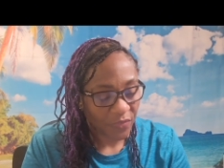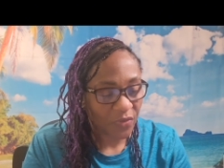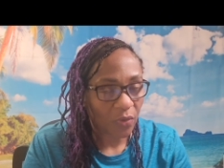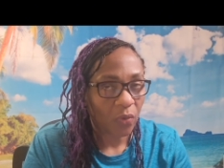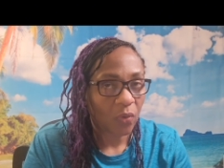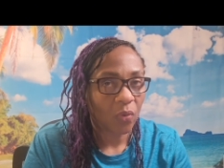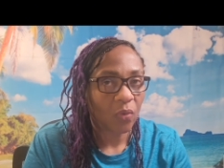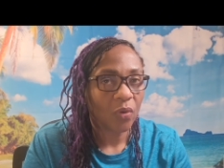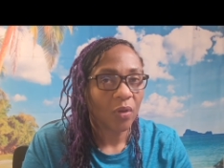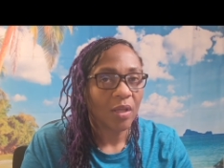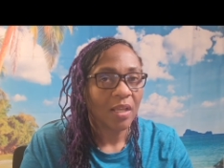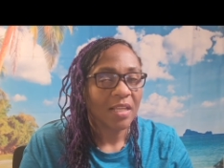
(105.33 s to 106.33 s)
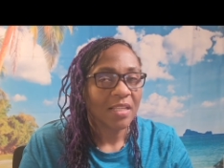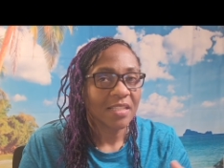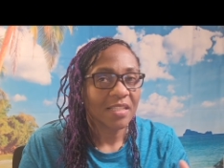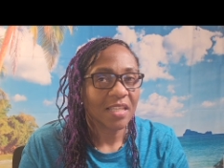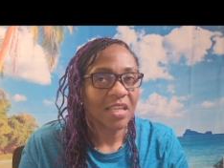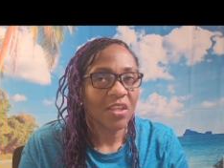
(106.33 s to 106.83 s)
So,
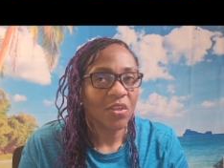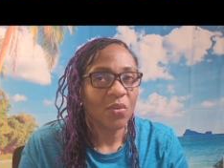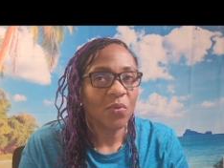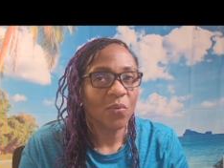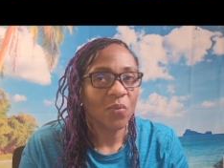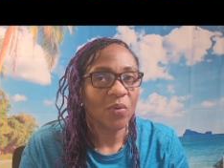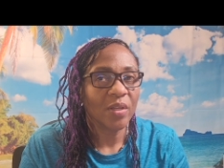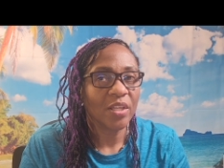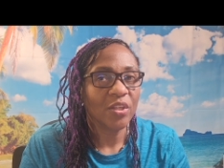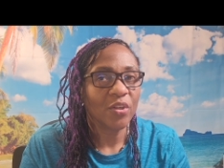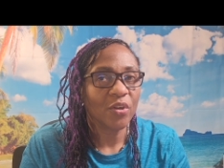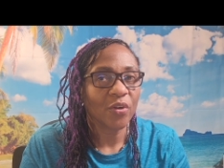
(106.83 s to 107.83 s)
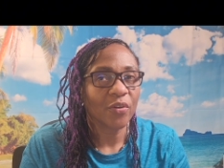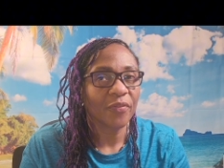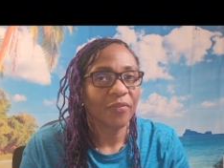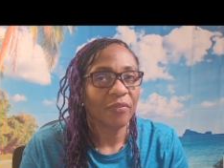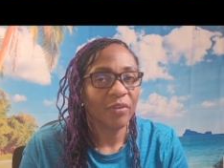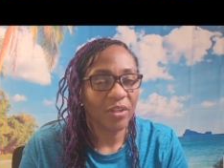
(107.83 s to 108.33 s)
seeing you in your
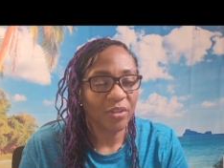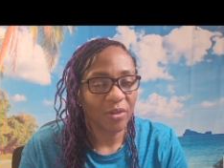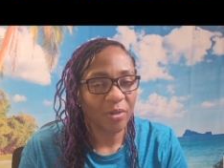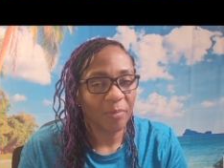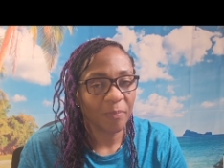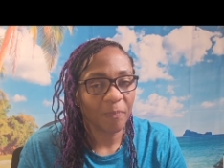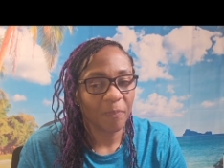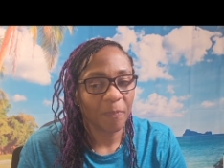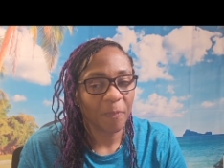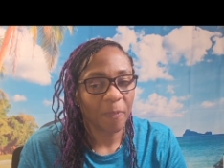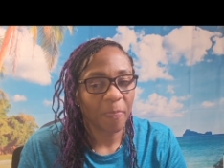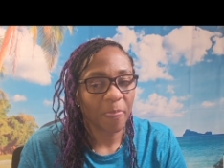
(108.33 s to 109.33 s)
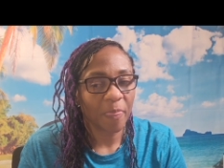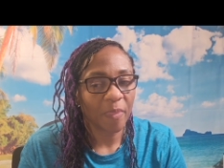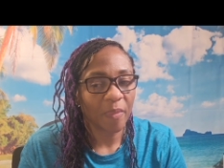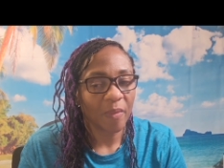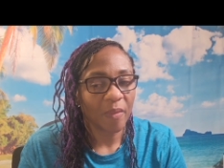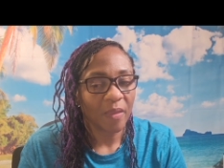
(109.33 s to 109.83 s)
freedom,
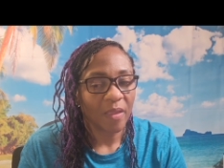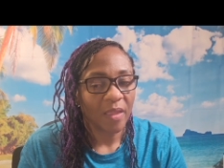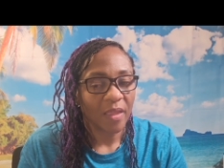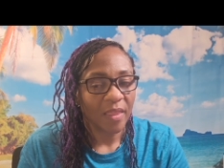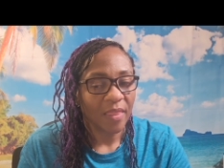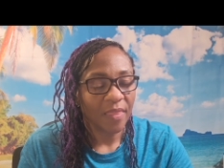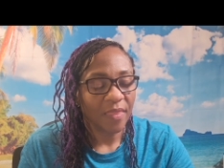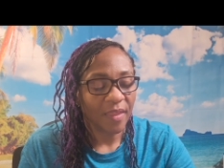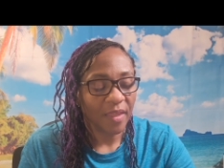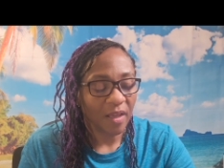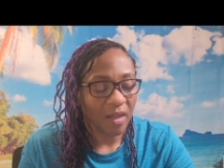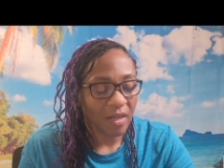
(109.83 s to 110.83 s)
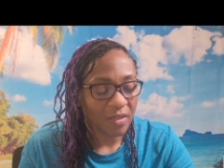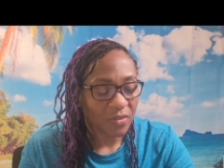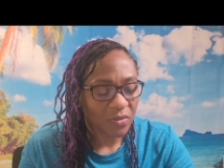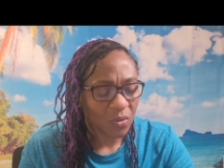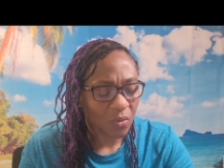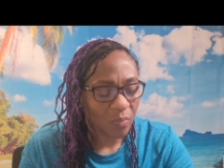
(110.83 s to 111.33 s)
they are
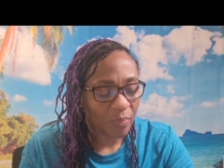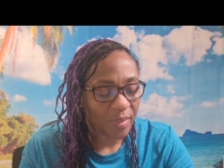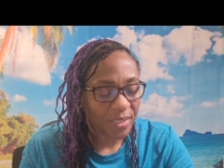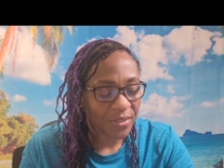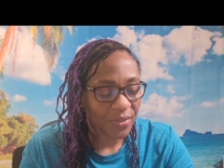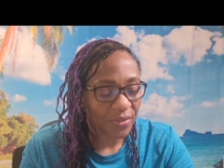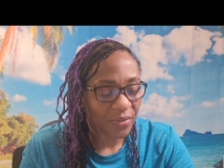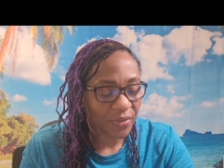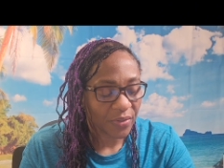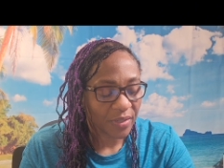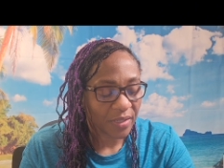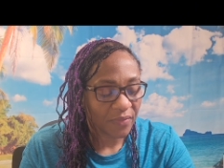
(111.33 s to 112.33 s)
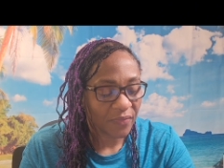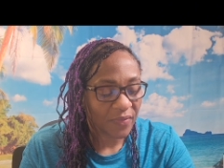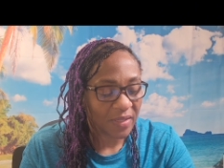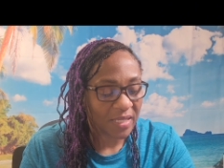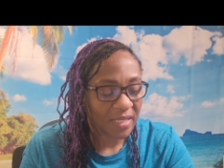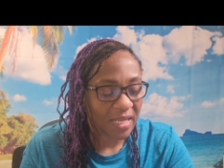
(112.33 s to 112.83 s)
so bitter and
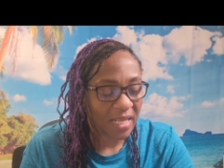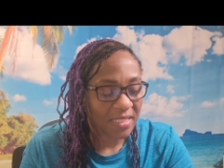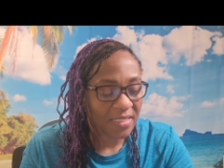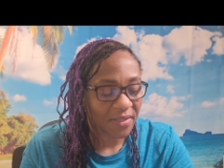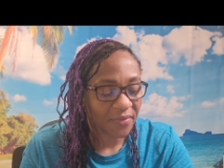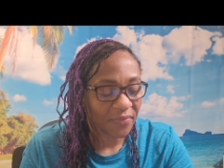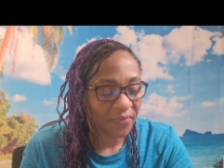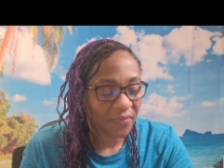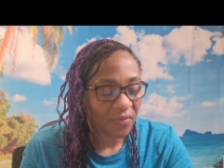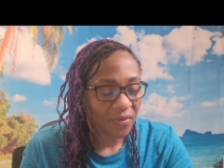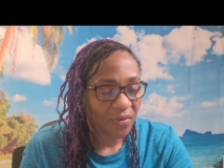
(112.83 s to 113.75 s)
feeling as if